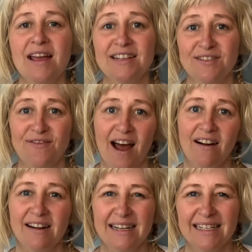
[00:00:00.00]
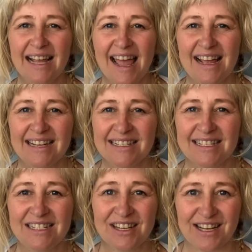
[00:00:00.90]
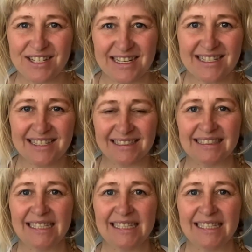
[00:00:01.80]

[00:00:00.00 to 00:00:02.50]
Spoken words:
devouring and digesting.